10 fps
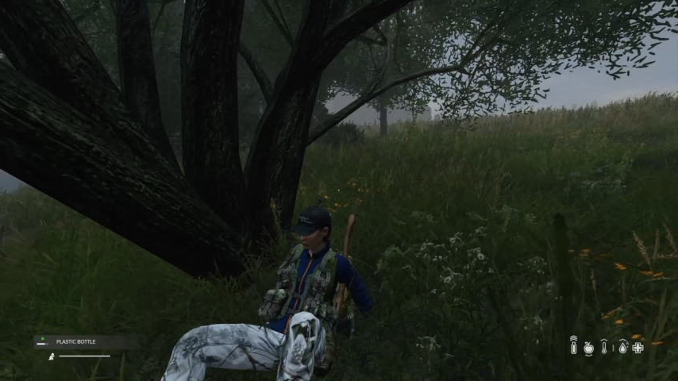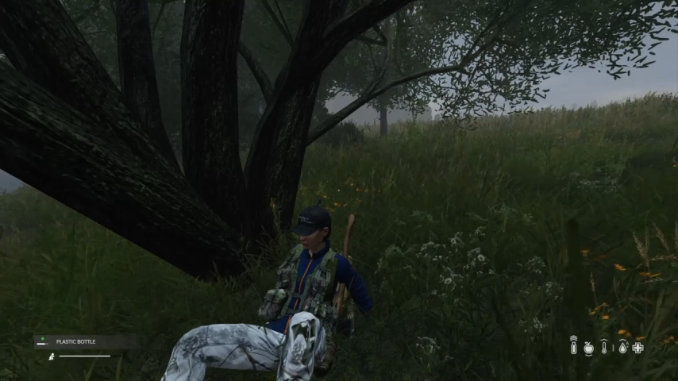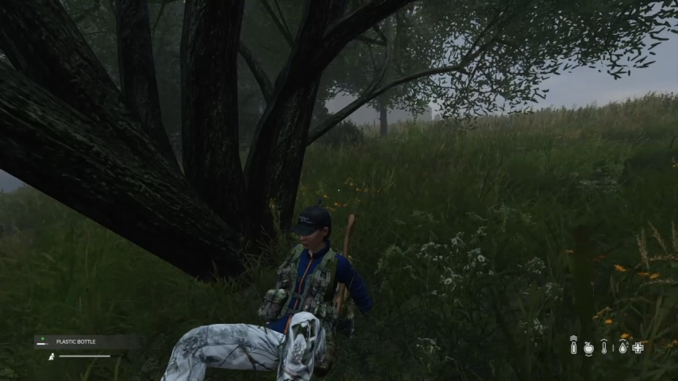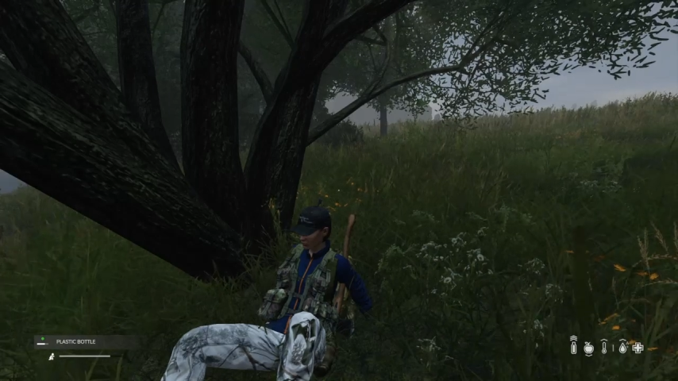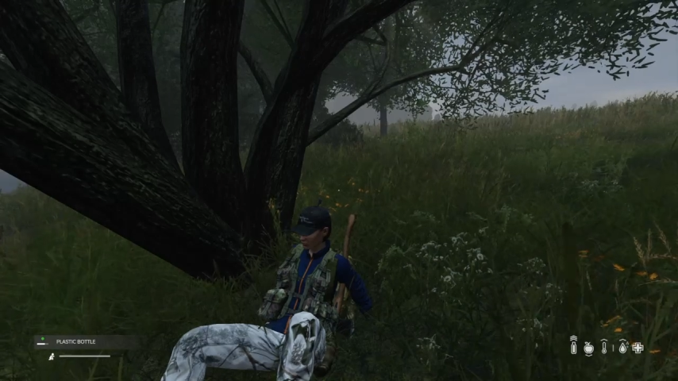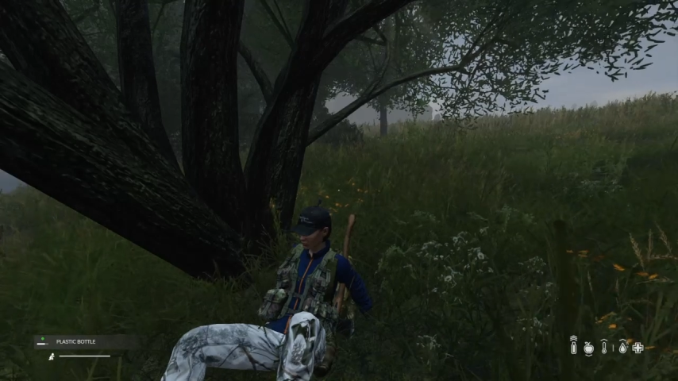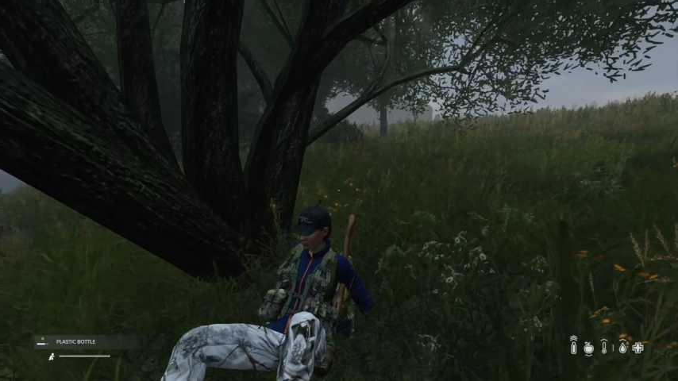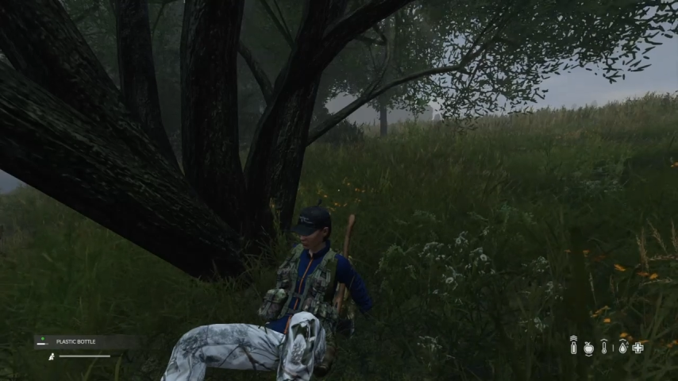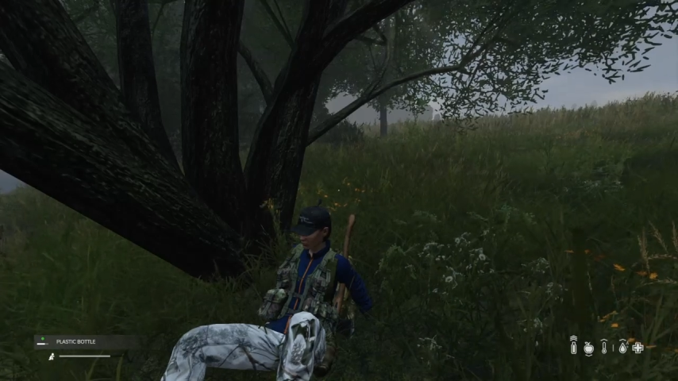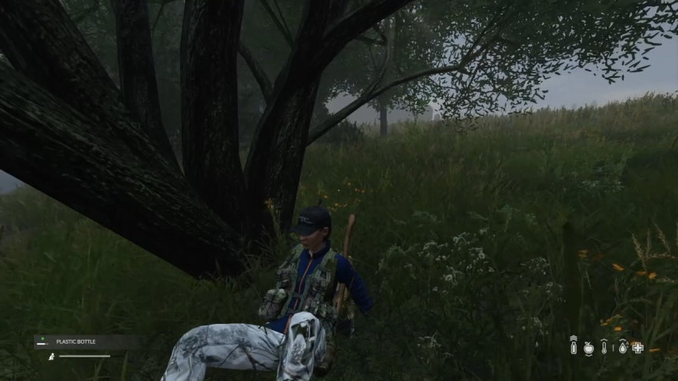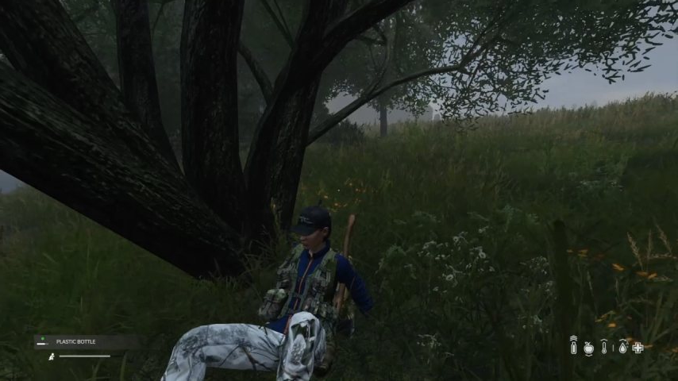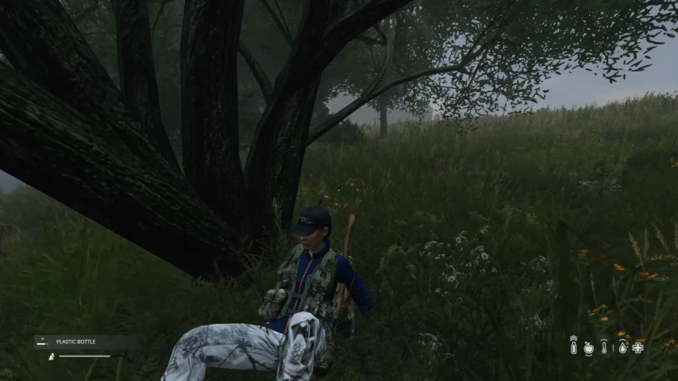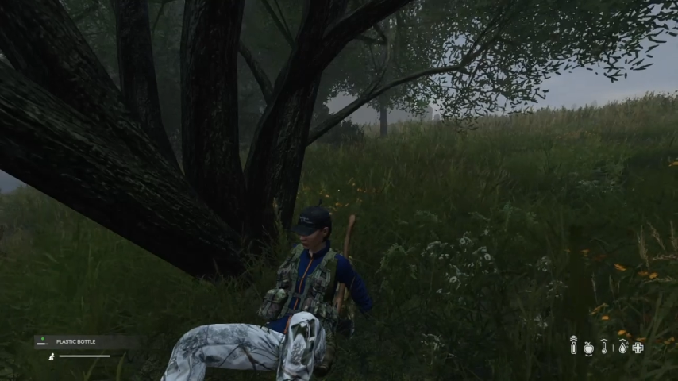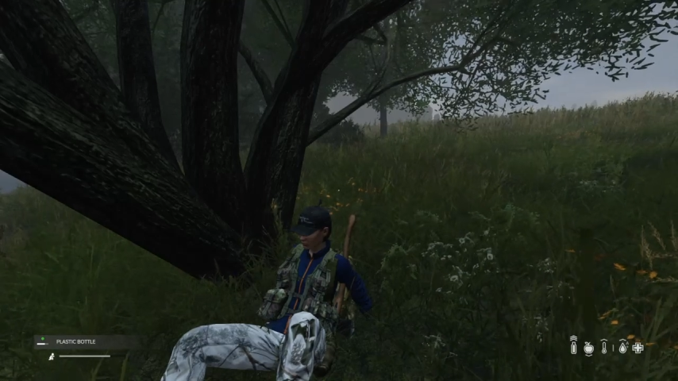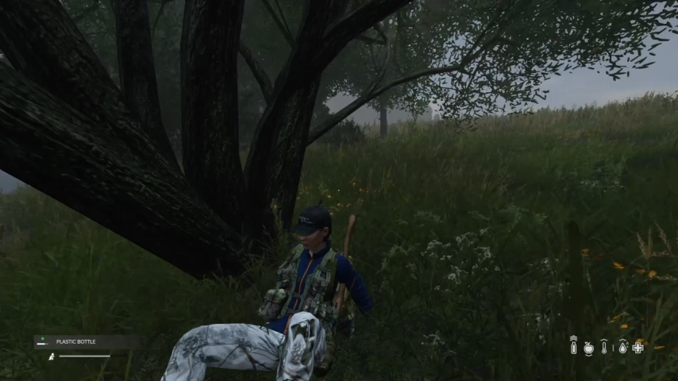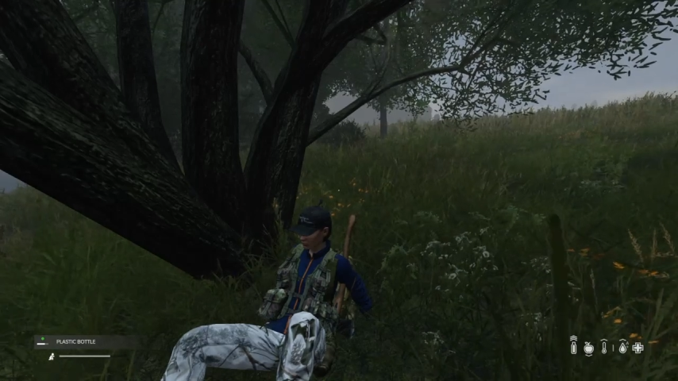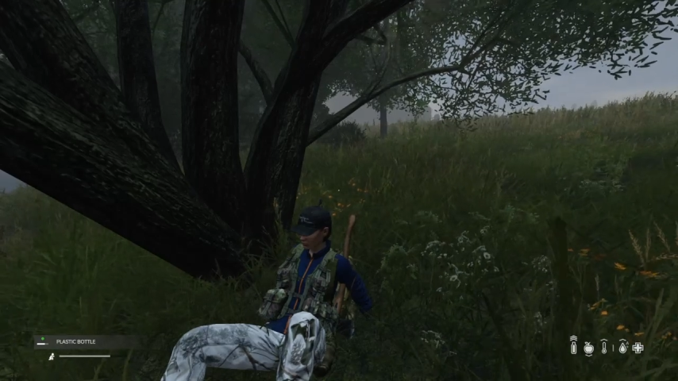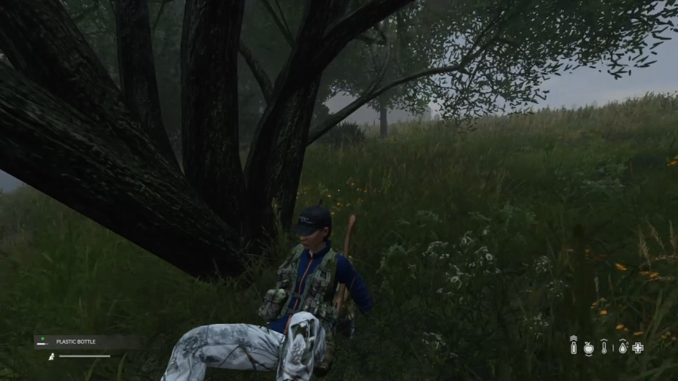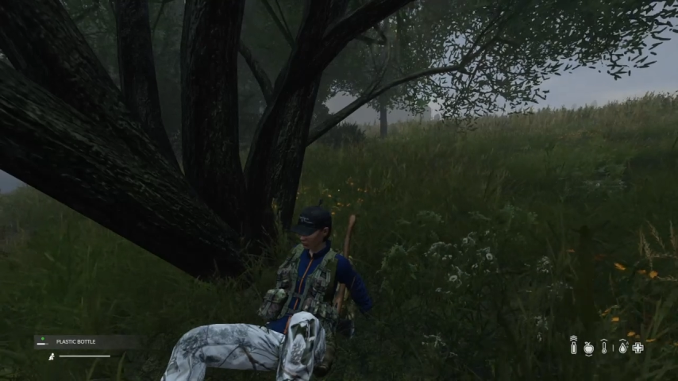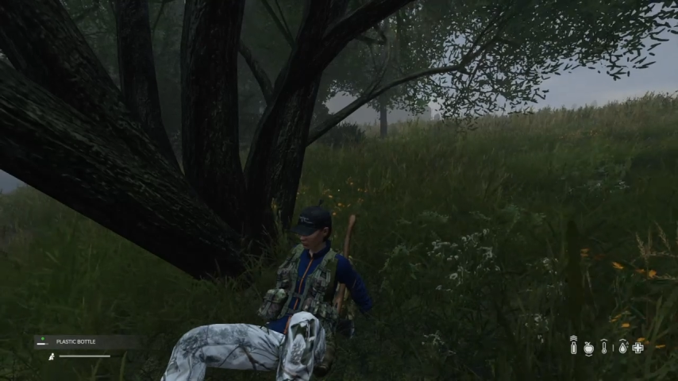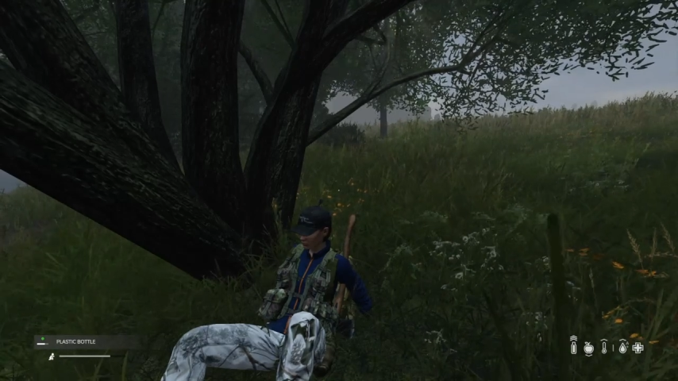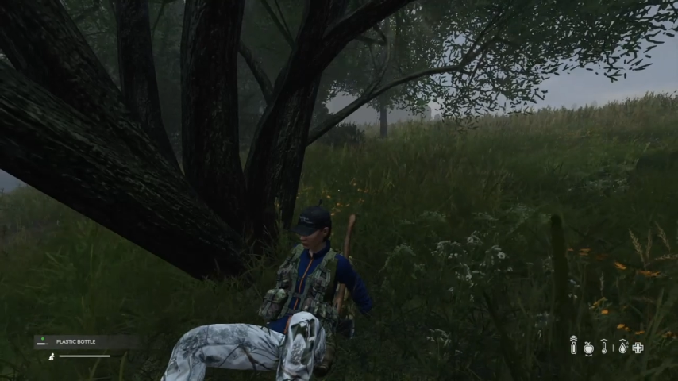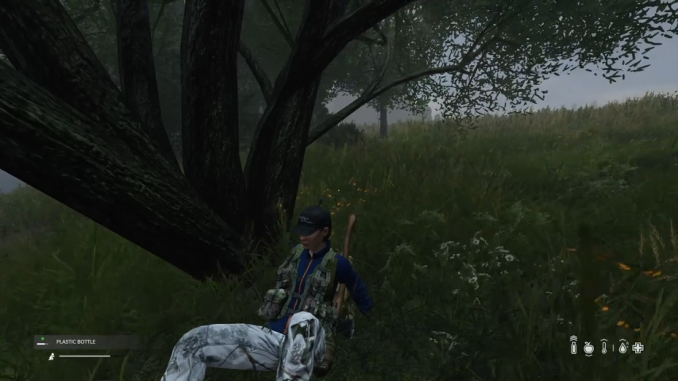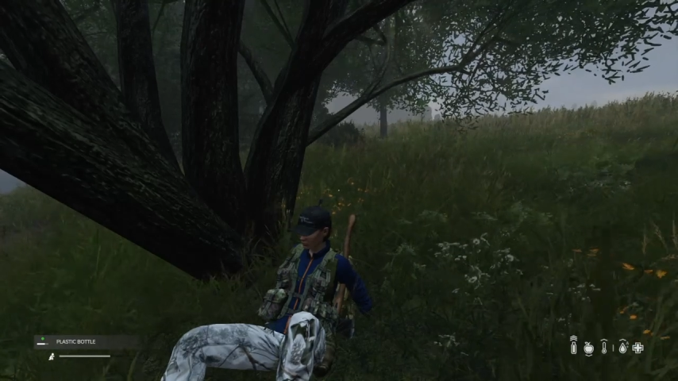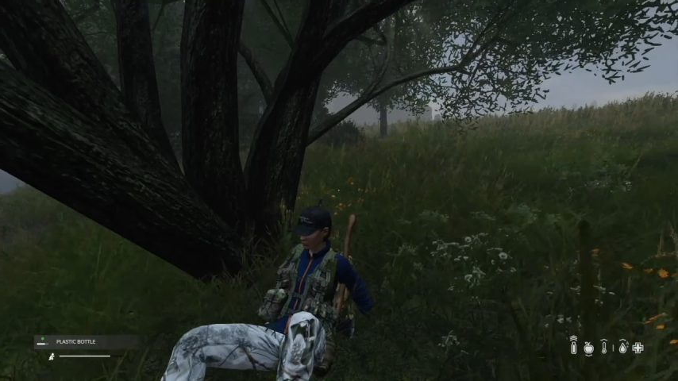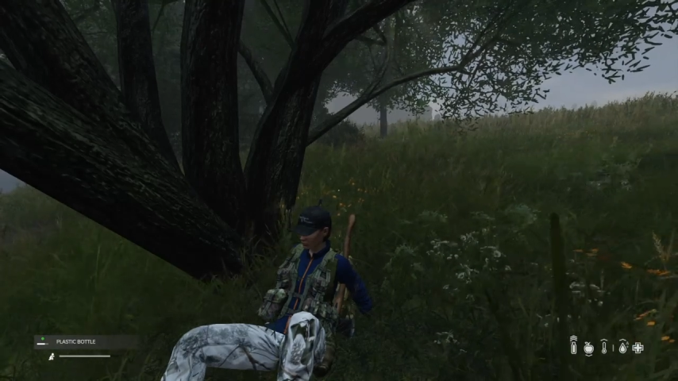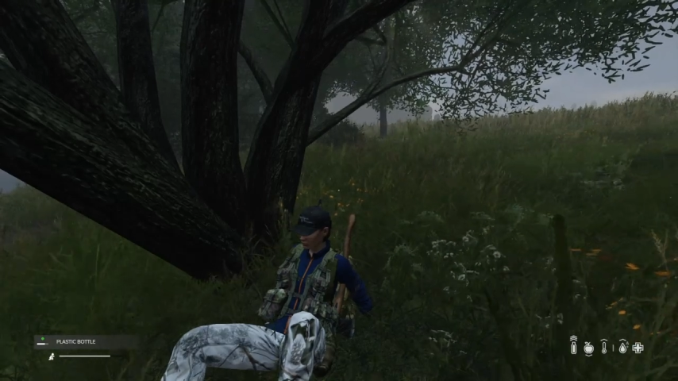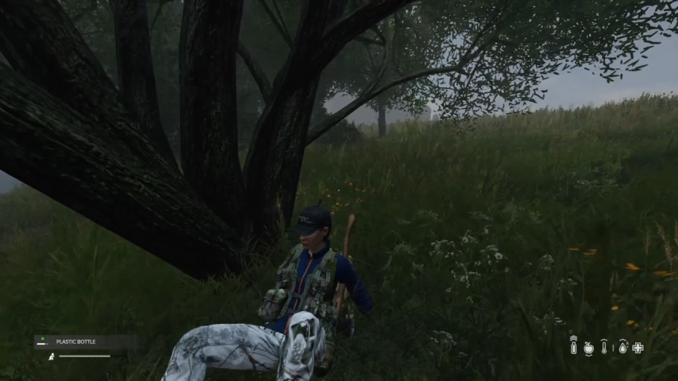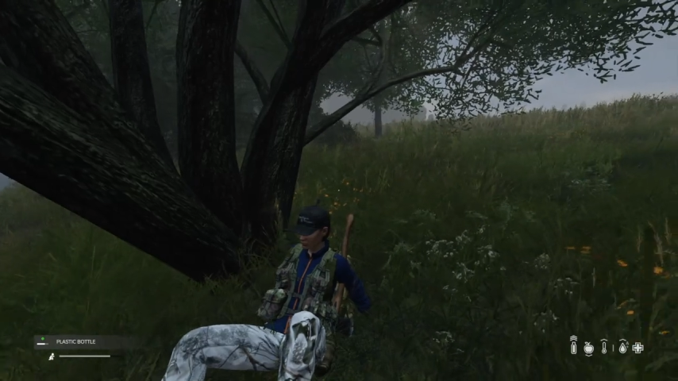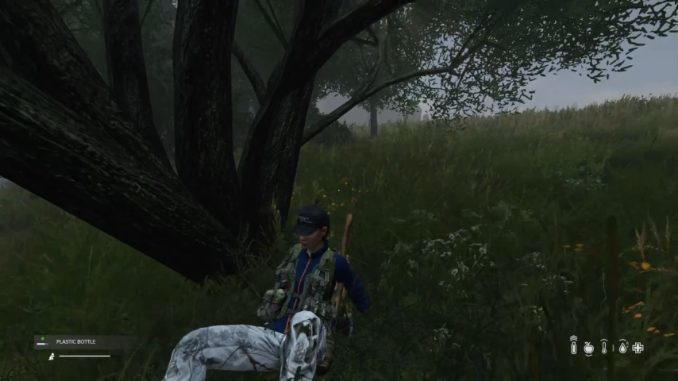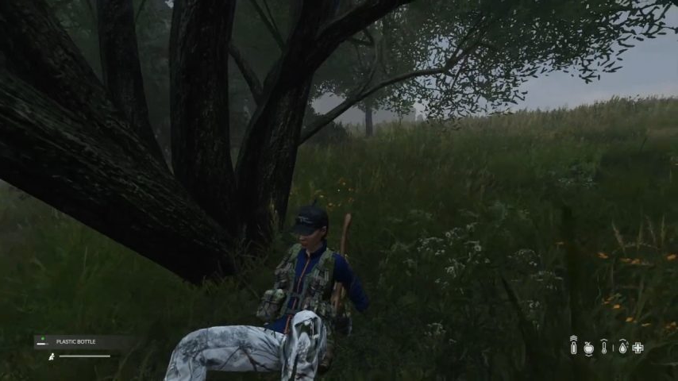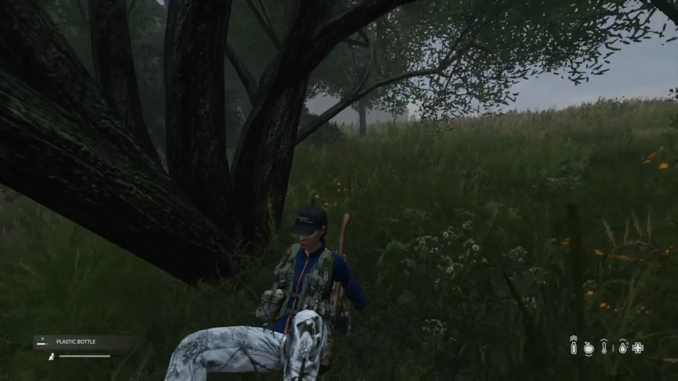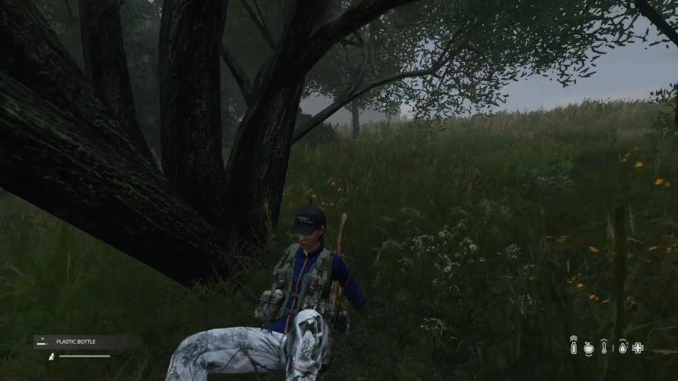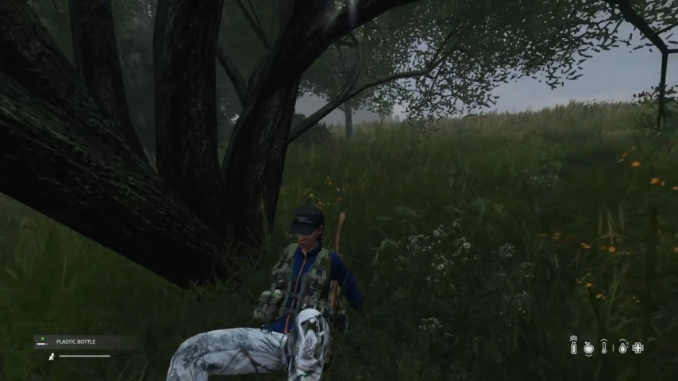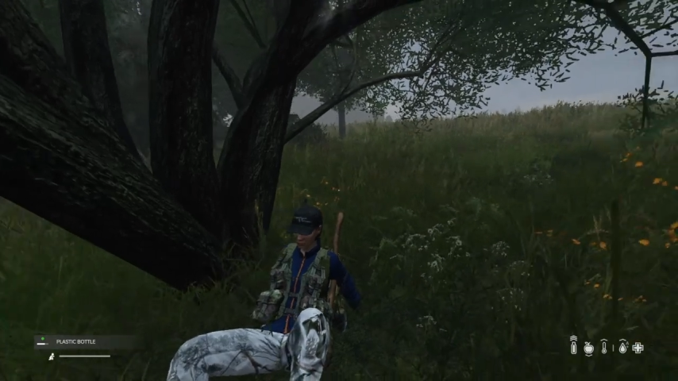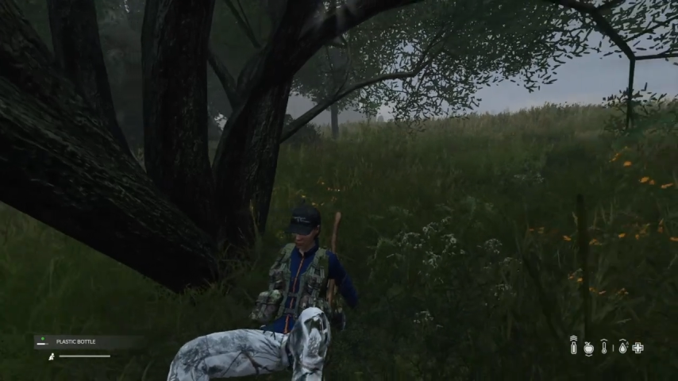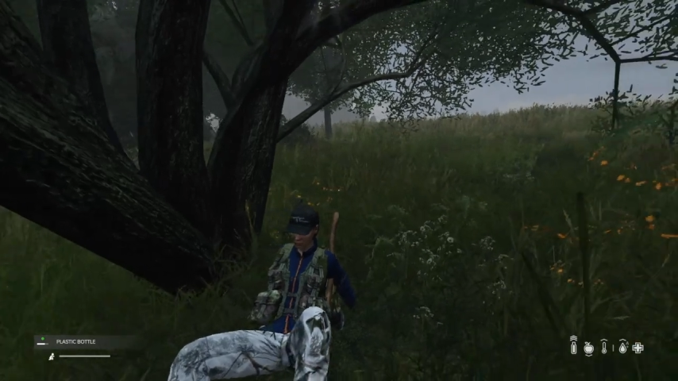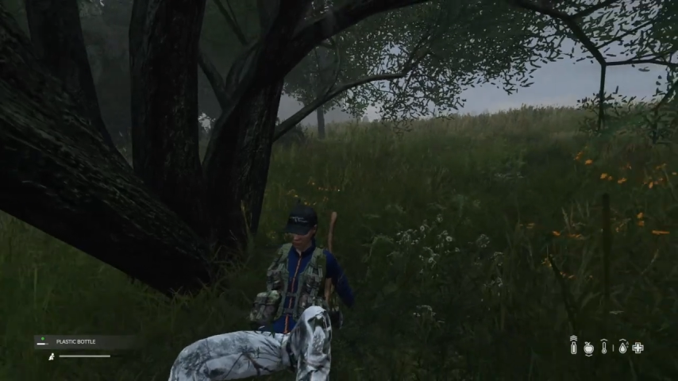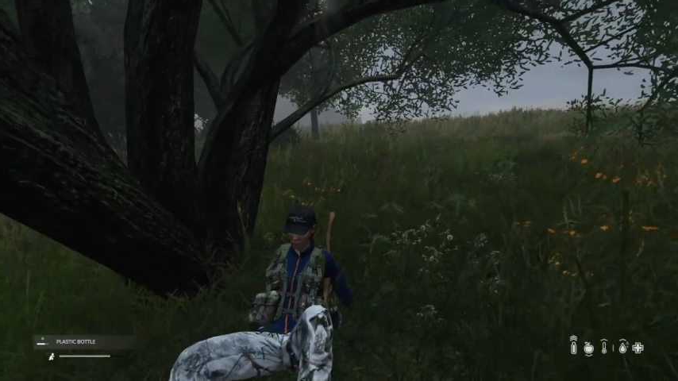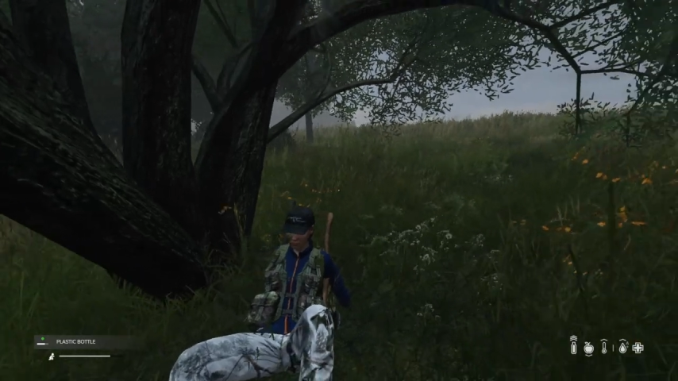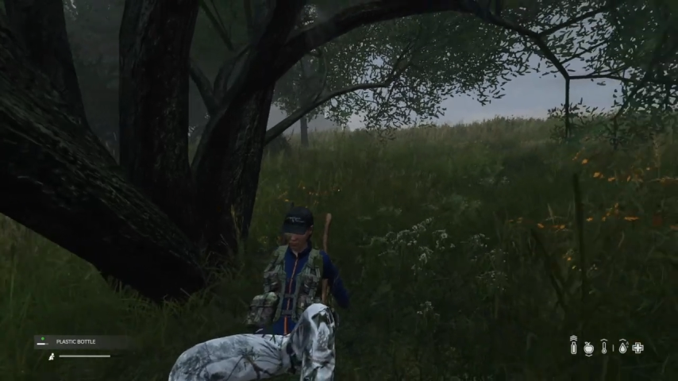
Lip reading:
Nobody's mouth can be seen.